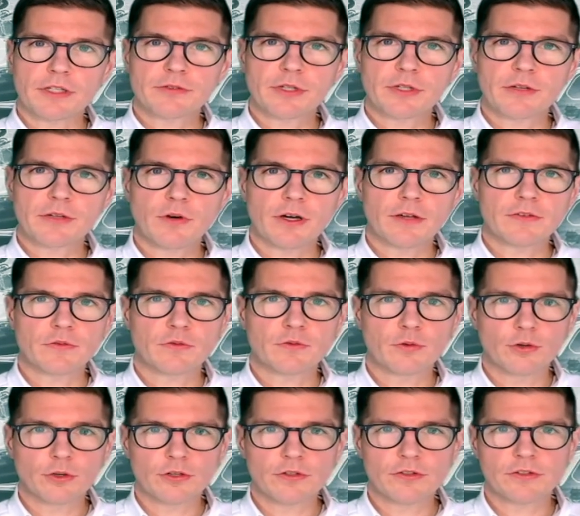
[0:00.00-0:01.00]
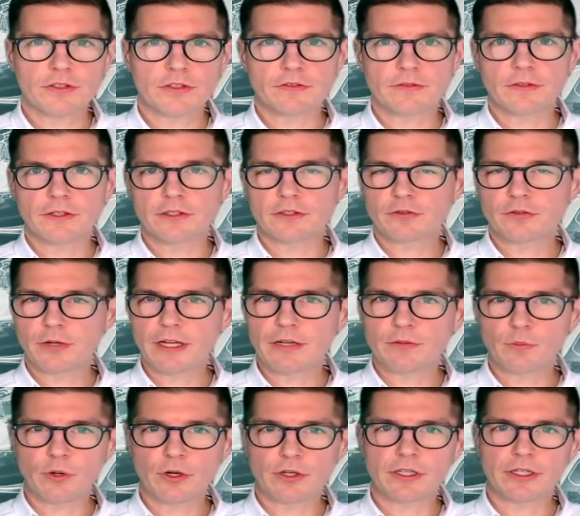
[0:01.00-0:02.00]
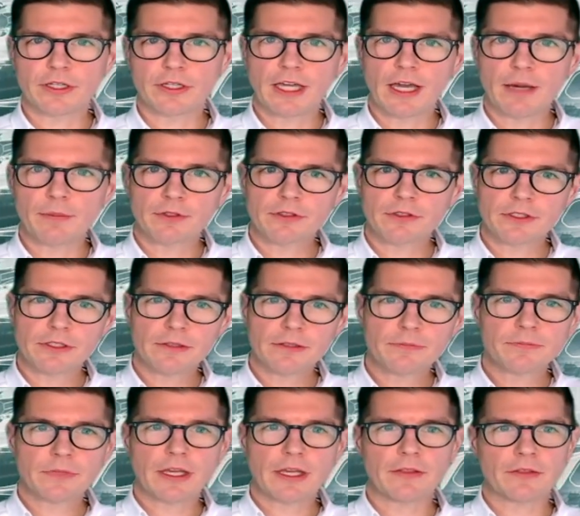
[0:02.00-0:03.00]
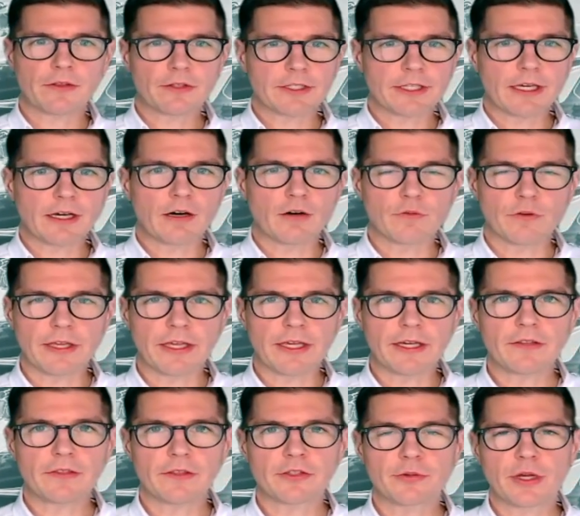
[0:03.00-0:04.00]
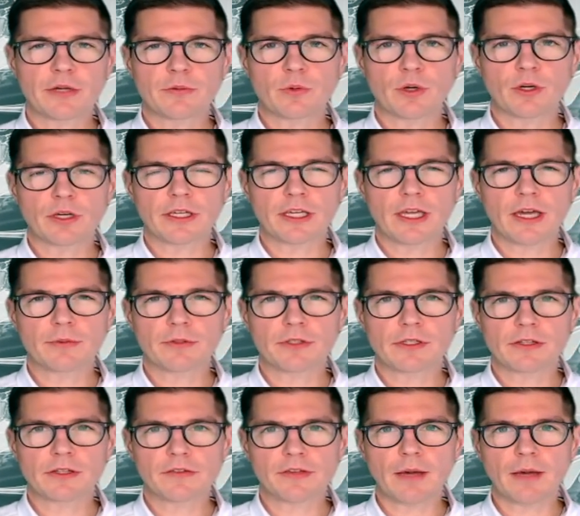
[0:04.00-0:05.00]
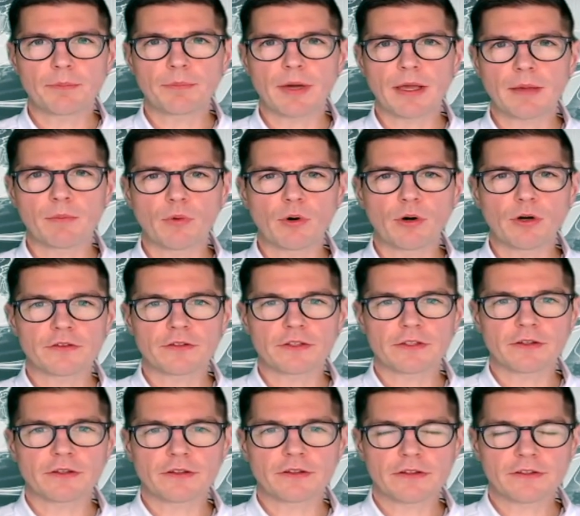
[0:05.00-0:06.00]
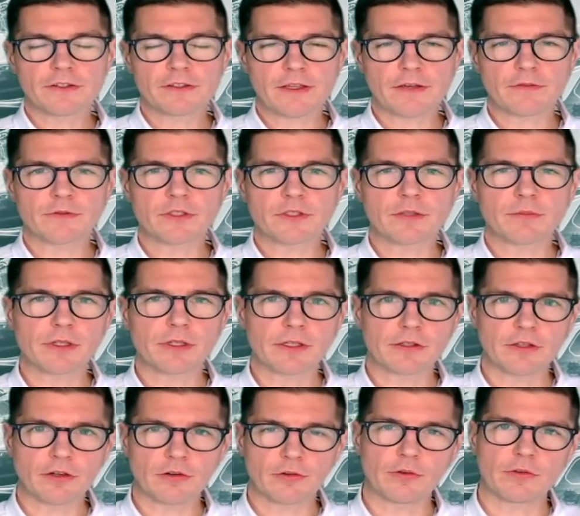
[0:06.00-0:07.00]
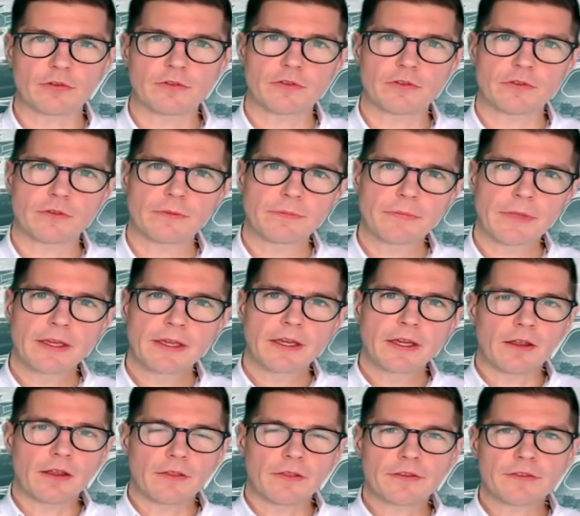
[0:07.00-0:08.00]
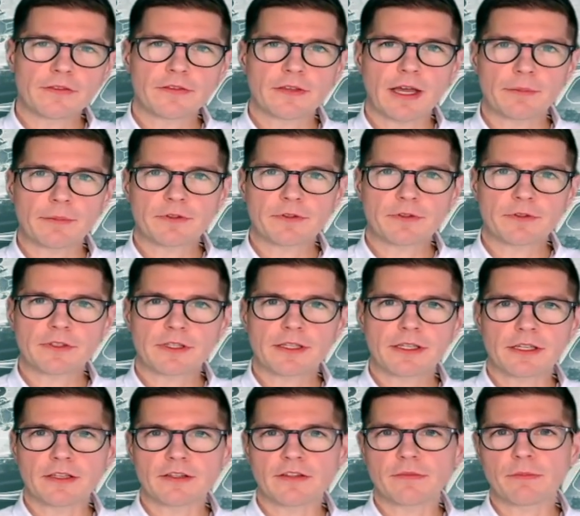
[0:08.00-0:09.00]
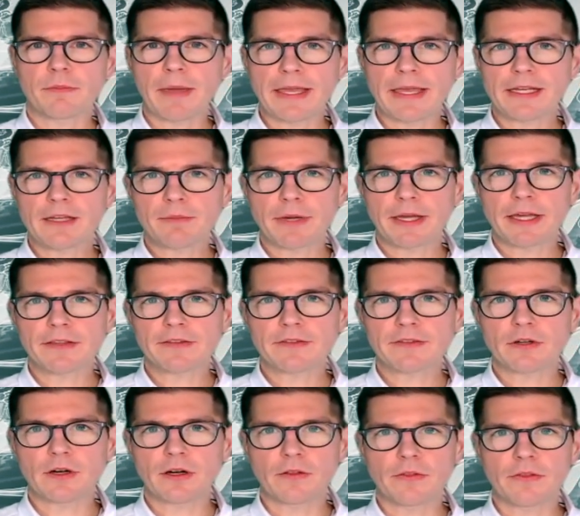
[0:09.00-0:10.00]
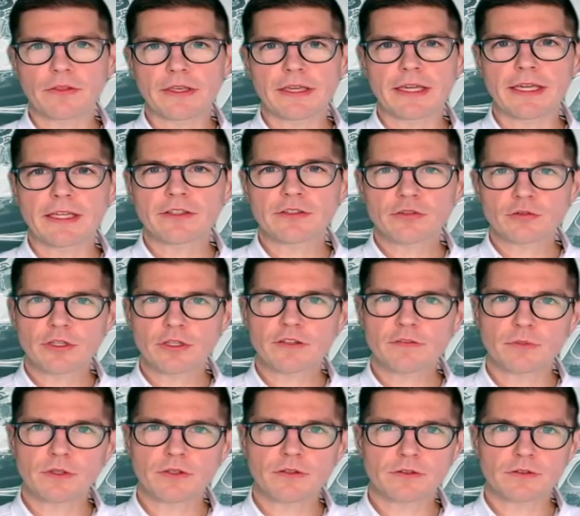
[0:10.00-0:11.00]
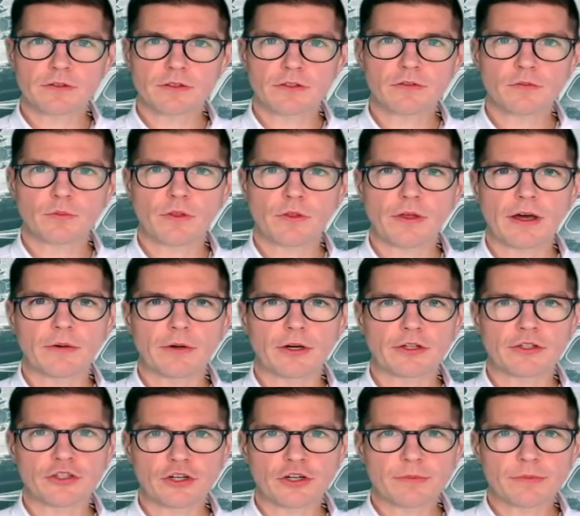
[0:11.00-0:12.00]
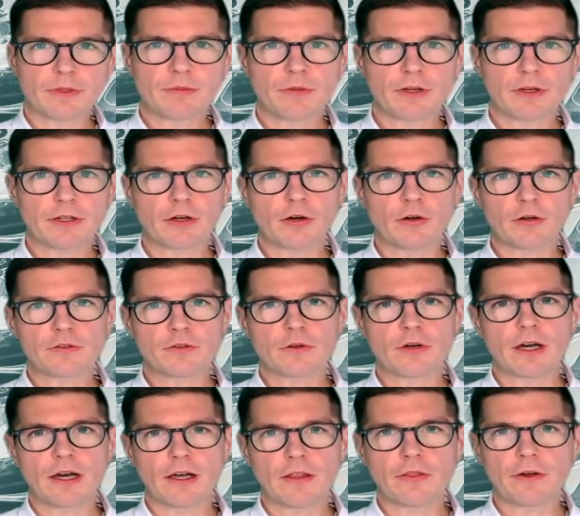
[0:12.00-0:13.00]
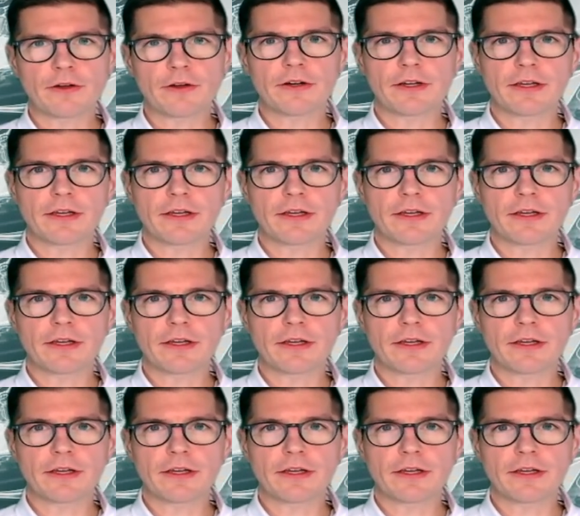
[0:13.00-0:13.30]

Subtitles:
for us, of course, is the trade working capital. And year over year, the trade working capital is up by more than 70 million euros. This upstick is mainly based on the increased business with our German, but also other